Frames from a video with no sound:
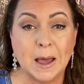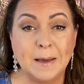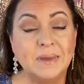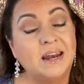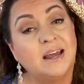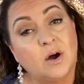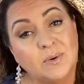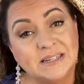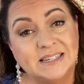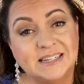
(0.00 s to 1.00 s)
And I
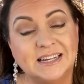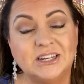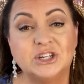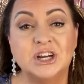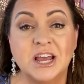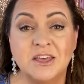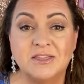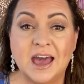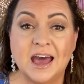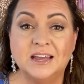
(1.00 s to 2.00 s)
always teach
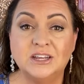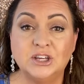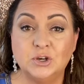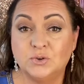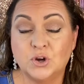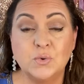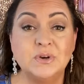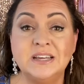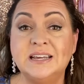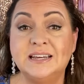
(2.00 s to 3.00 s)
that you
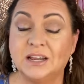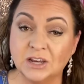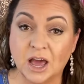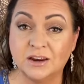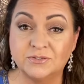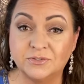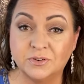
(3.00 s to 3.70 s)
don't need a lot of